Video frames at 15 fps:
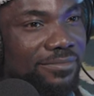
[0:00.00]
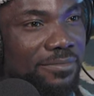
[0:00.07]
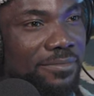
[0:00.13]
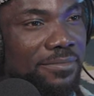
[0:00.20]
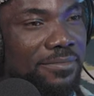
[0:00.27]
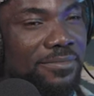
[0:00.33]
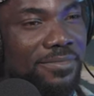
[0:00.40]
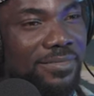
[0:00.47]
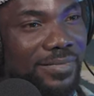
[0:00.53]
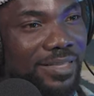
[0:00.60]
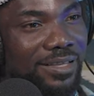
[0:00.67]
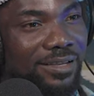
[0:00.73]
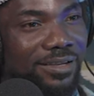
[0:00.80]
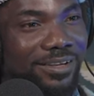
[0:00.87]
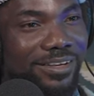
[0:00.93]

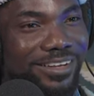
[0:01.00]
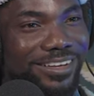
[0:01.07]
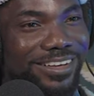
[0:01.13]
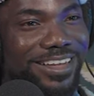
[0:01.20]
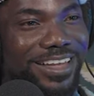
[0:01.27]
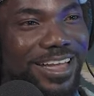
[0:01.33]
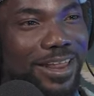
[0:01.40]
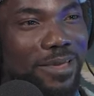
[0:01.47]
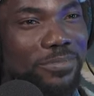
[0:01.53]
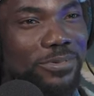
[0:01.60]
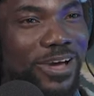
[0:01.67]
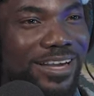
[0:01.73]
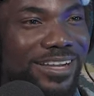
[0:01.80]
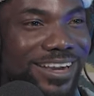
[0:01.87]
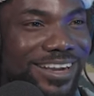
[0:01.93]
If
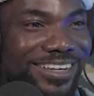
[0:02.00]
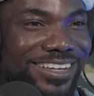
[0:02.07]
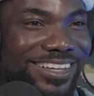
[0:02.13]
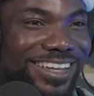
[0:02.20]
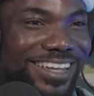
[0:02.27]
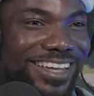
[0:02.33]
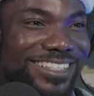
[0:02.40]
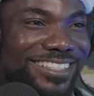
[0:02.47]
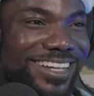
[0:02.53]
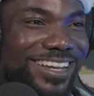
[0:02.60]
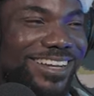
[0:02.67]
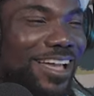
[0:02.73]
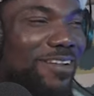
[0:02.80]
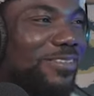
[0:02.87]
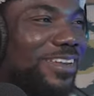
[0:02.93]
you Akan there,
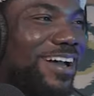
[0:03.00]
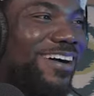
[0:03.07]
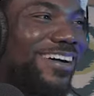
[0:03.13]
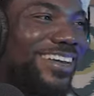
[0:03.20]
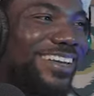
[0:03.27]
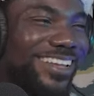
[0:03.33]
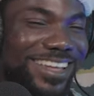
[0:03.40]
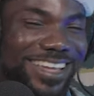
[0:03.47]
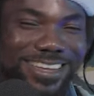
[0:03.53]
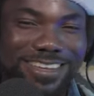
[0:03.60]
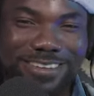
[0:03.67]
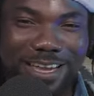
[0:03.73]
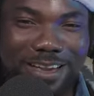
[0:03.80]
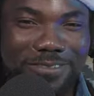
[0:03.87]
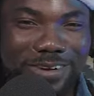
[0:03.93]
Charlie, I be down there.
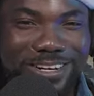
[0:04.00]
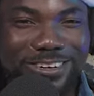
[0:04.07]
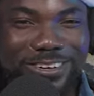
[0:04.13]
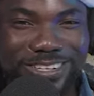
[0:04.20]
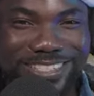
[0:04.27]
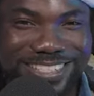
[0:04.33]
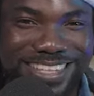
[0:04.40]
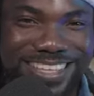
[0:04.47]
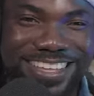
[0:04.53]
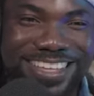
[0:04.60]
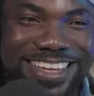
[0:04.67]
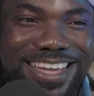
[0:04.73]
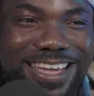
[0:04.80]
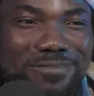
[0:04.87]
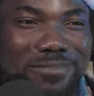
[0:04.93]
Everybody know see
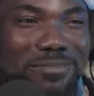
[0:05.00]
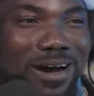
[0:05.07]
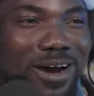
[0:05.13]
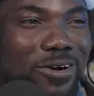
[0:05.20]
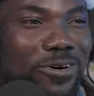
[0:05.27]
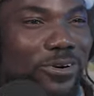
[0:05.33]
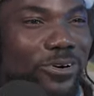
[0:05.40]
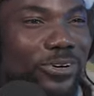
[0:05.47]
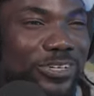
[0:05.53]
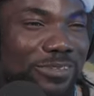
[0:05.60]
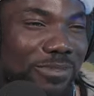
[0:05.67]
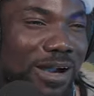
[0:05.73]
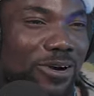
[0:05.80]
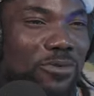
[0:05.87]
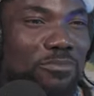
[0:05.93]
me my
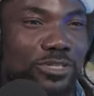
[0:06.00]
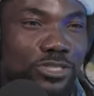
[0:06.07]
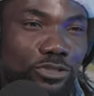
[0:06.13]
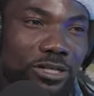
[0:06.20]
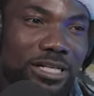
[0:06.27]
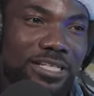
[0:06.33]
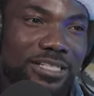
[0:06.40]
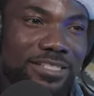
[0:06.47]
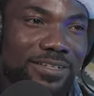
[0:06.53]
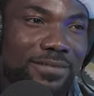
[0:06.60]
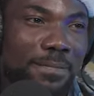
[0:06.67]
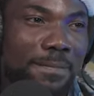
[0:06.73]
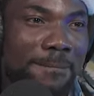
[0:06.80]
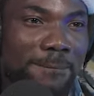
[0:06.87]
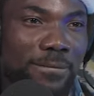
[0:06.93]
own be solid.
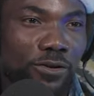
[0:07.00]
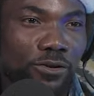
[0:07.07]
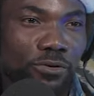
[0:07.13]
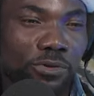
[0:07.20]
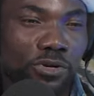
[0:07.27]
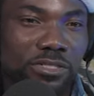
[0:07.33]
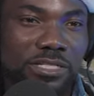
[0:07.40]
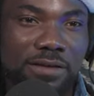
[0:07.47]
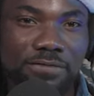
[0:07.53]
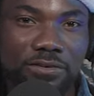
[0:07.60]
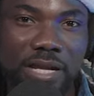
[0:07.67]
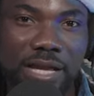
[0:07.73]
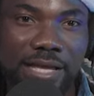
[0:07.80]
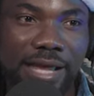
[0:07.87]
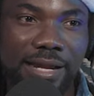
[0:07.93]
You know, because I feel
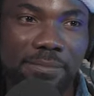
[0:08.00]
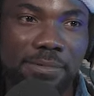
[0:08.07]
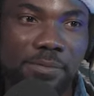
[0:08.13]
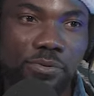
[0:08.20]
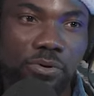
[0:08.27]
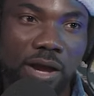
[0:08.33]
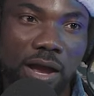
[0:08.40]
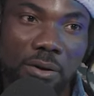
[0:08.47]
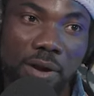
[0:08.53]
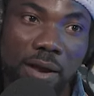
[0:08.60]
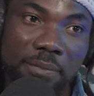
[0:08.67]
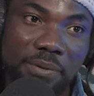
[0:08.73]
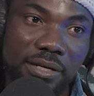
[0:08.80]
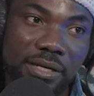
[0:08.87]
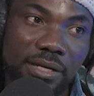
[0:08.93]
like other people are
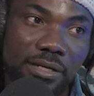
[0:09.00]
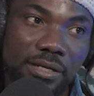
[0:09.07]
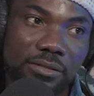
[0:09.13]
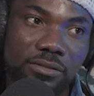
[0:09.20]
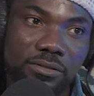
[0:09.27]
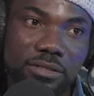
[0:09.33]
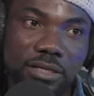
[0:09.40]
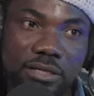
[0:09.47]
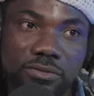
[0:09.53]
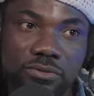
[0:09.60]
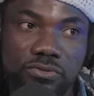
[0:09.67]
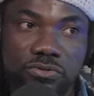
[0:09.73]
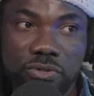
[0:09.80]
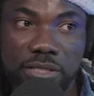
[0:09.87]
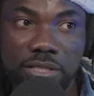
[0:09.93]
rapping in
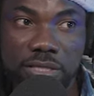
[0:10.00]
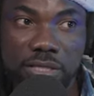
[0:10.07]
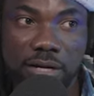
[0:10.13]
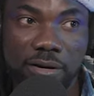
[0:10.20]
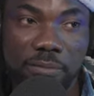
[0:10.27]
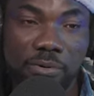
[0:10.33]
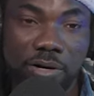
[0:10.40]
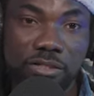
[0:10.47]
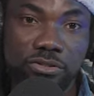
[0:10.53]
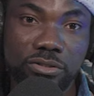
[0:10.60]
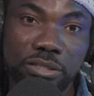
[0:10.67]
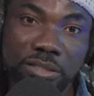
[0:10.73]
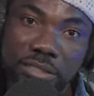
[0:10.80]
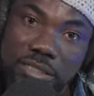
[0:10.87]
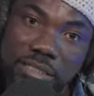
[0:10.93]
tree, other people are
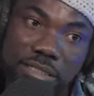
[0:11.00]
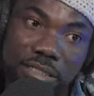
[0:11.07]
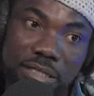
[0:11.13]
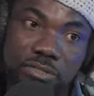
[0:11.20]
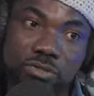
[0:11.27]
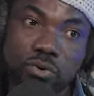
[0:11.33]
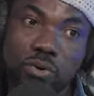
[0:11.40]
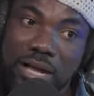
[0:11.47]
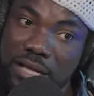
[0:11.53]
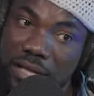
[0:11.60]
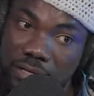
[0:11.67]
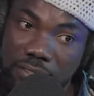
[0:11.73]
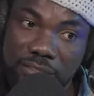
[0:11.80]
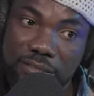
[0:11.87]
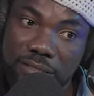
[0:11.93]
doing this whole
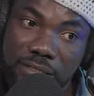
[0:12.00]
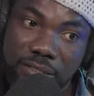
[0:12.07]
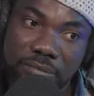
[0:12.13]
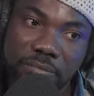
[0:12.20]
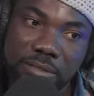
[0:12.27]
Akan thing.